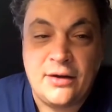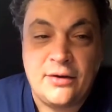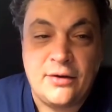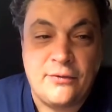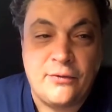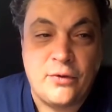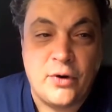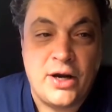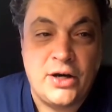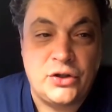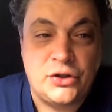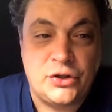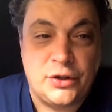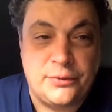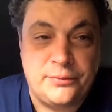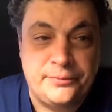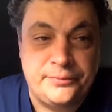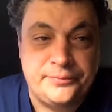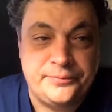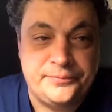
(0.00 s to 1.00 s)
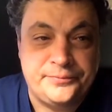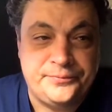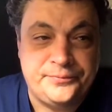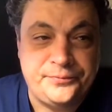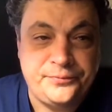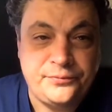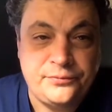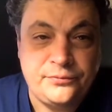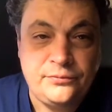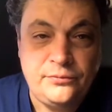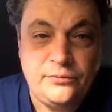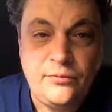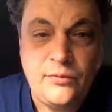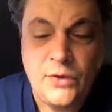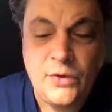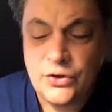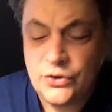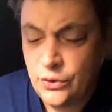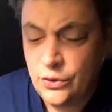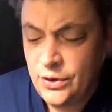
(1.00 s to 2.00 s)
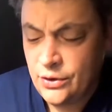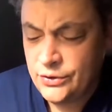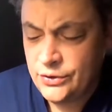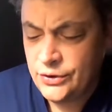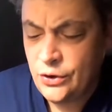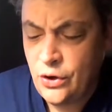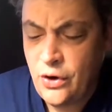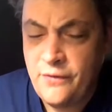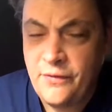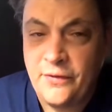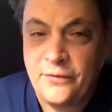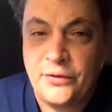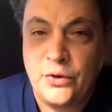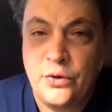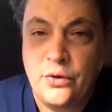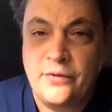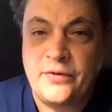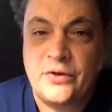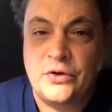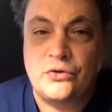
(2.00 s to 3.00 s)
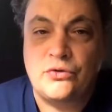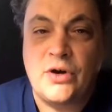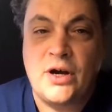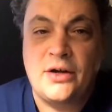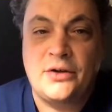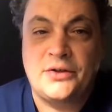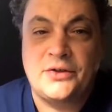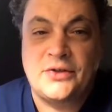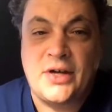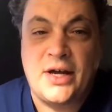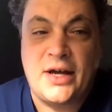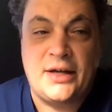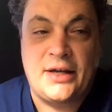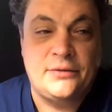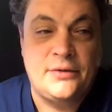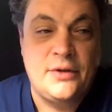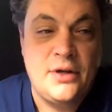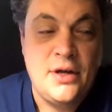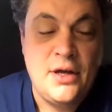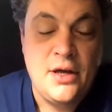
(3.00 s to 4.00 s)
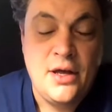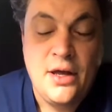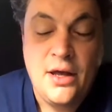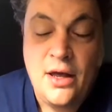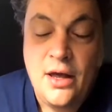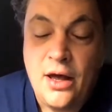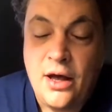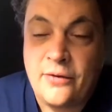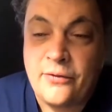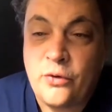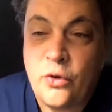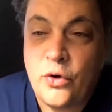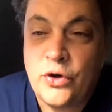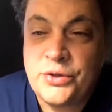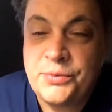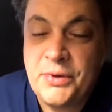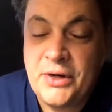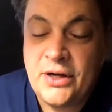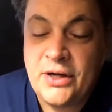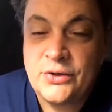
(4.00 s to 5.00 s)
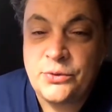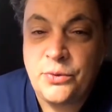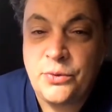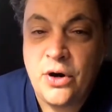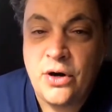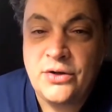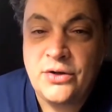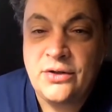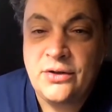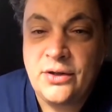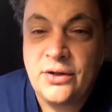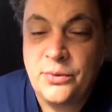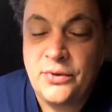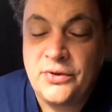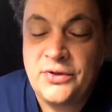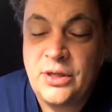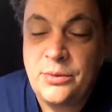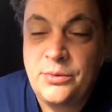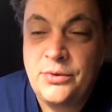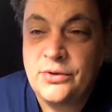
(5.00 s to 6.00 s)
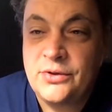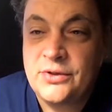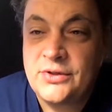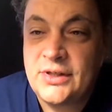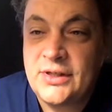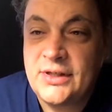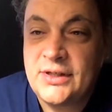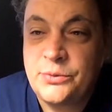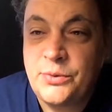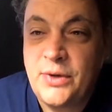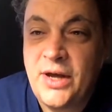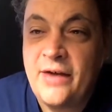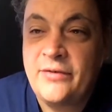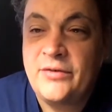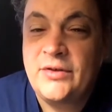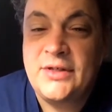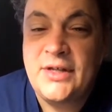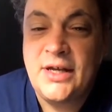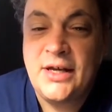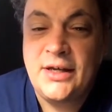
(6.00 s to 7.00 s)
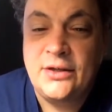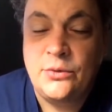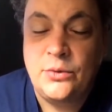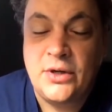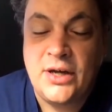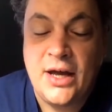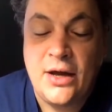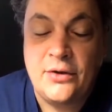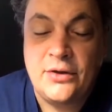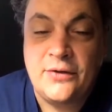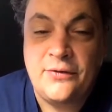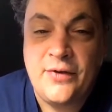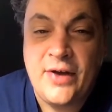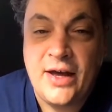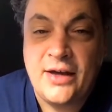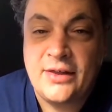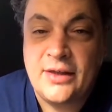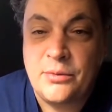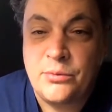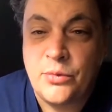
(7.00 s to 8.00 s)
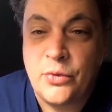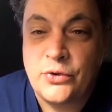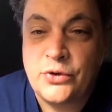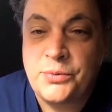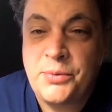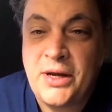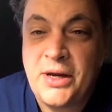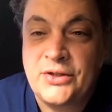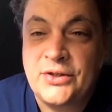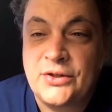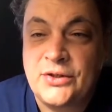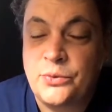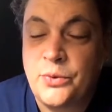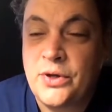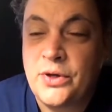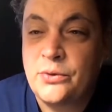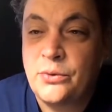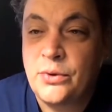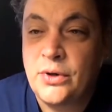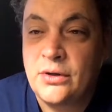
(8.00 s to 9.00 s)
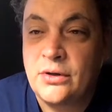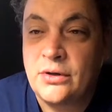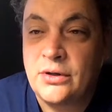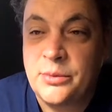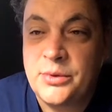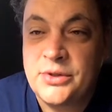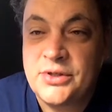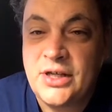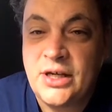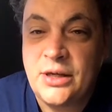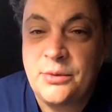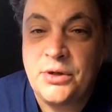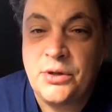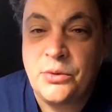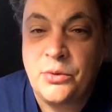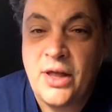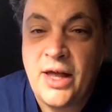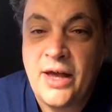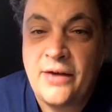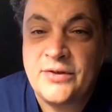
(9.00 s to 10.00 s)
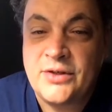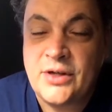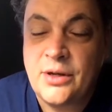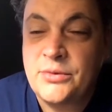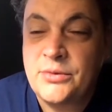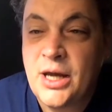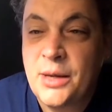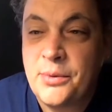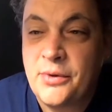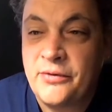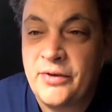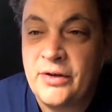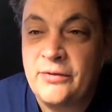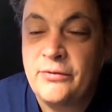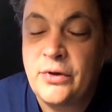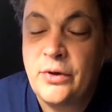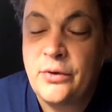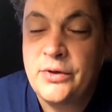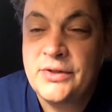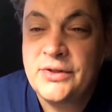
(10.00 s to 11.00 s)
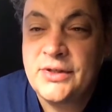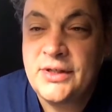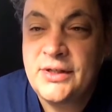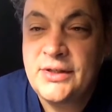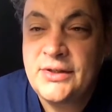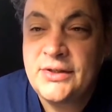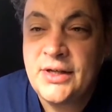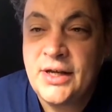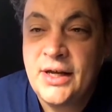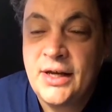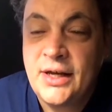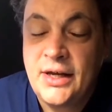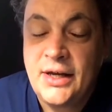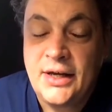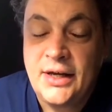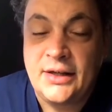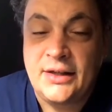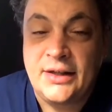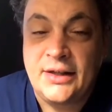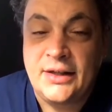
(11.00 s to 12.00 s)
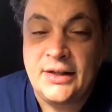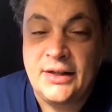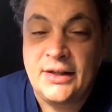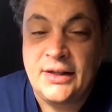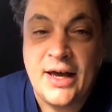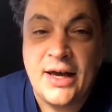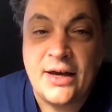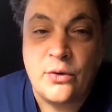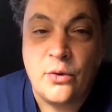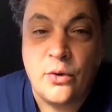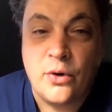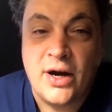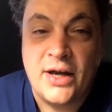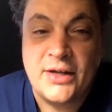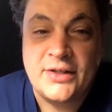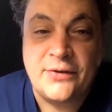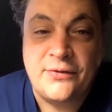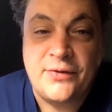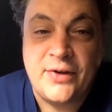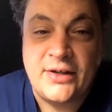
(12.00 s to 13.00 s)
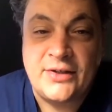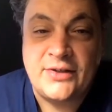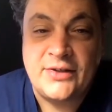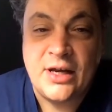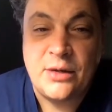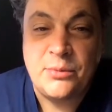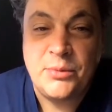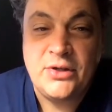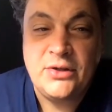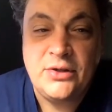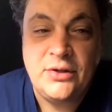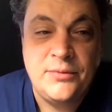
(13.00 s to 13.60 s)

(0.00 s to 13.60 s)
for Asia. So here's an overview of the trial design. Of course, because we are dealing with tibial disease, we have to take into account the fact that most patients with critical limb ischemia will have some type of inflow disease in the iliac or SFA segment.